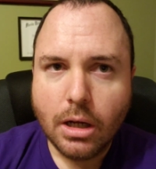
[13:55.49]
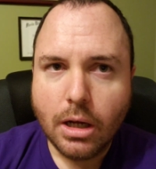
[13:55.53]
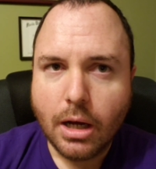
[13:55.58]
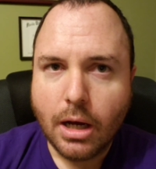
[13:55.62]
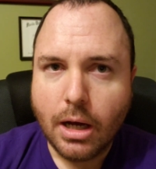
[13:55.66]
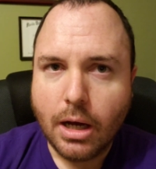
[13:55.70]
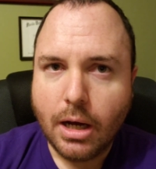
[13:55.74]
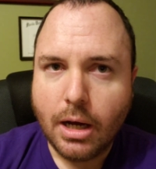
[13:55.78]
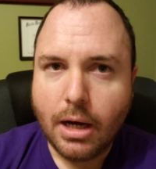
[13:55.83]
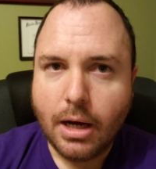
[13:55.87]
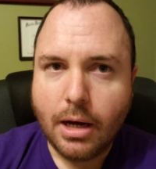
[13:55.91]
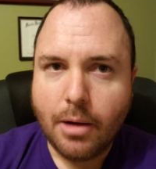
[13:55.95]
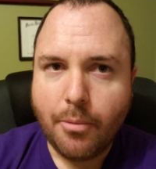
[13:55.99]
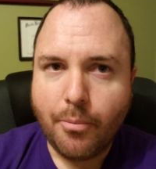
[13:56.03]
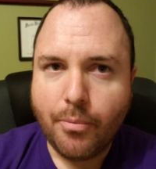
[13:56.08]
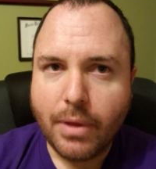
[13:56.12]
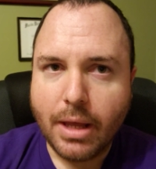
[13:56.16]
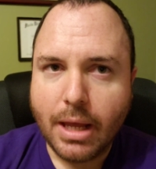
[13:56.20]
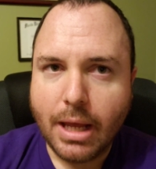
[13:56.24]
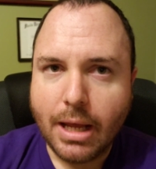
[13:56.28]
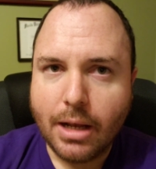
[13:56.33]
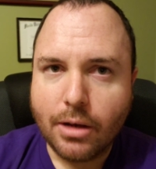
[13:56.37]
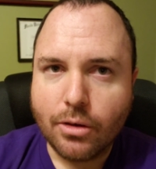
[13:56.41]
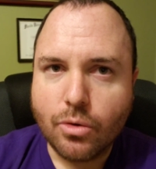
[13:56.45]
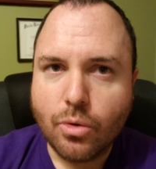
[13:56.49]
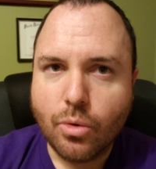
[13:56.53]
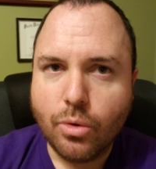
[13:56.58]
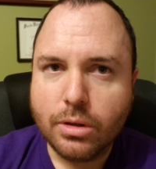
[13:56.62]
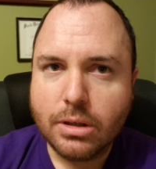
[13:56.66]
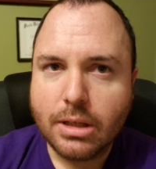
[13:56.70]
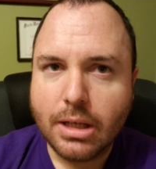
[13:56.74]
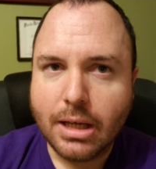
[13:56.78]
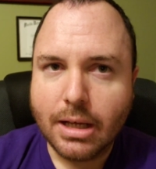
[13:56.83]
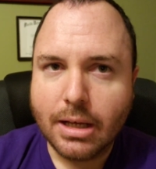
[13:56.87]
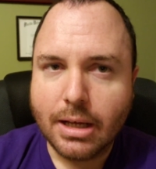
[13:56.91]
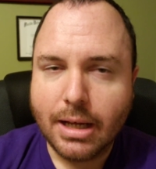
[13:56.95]
And the cool
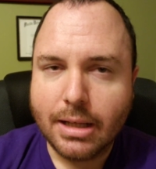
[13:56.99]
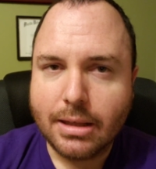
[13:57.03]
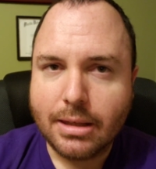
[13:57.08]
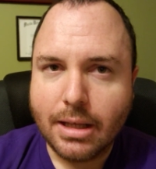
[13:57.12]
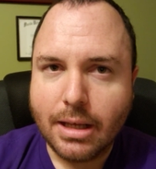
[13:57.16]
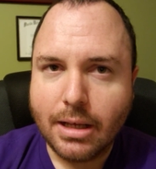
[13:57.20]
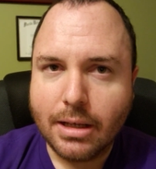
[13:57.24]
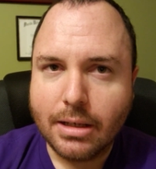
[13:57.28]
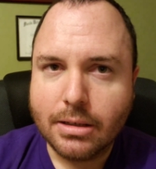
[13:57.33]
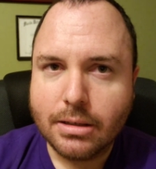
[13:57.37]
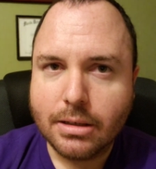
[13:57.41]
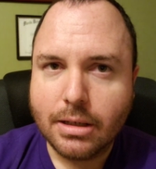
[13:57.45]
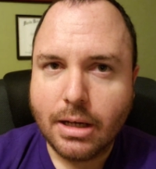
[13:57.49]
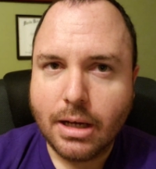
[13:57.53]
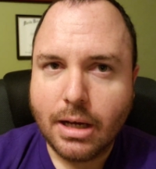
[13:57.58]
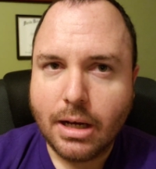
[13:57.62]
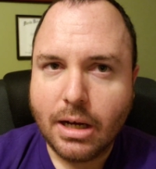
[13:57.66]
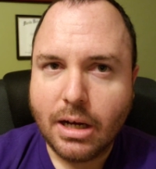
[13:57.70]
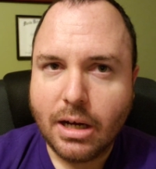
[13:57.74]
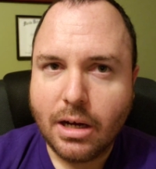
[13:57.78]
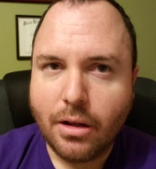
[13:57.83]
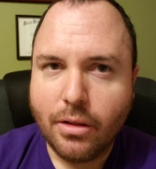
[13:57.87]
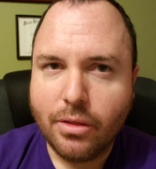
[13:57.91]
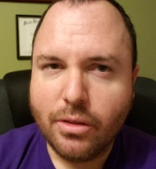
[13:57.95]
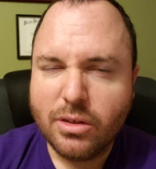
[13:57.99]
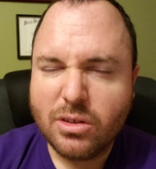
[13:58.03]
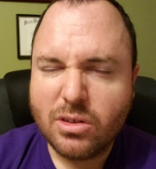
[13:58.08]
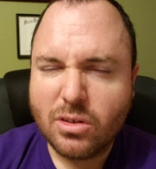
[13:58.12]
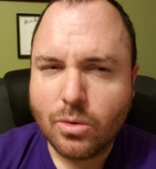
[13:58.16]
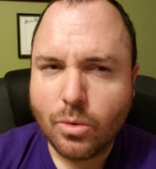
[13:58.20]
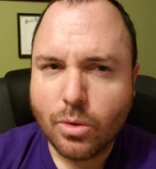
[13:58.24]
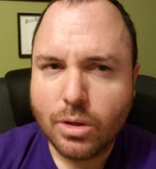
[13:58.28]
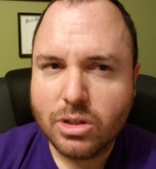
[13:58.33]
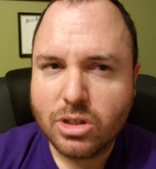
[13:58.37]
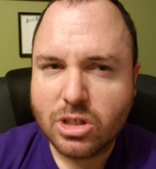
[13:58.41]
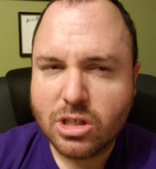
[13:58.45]
thing, I think, and this is
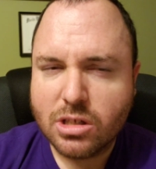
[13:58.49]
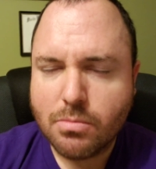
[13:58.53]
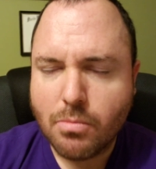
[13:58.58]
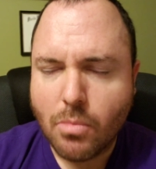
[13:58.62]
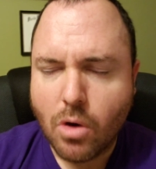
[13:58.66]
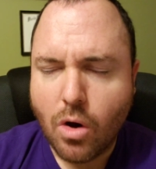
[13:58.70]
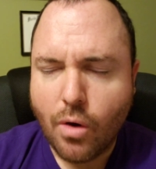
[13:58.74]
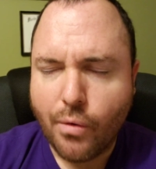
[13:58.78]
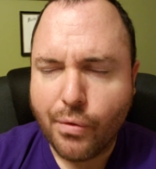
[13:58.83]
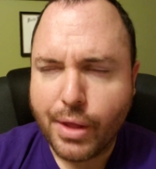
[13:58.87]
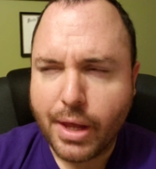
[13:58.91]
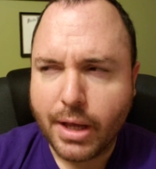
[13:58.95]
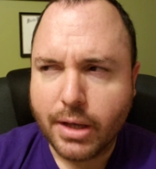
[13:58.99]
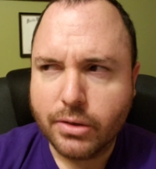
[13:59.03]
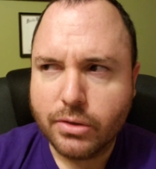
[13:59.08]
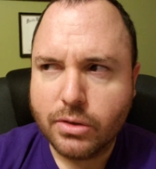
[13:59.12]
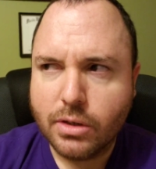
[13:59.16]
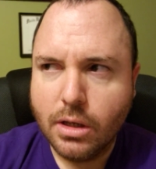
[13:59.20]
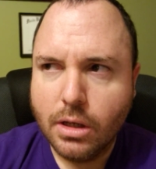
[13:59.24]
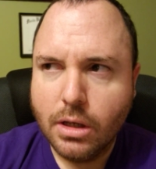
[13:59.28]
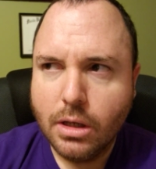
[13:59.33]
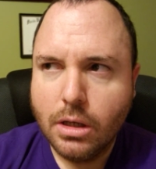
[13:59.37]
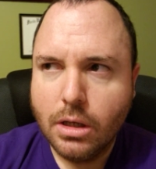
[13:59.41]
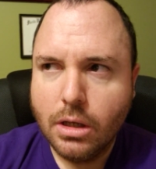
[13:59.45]
always small things,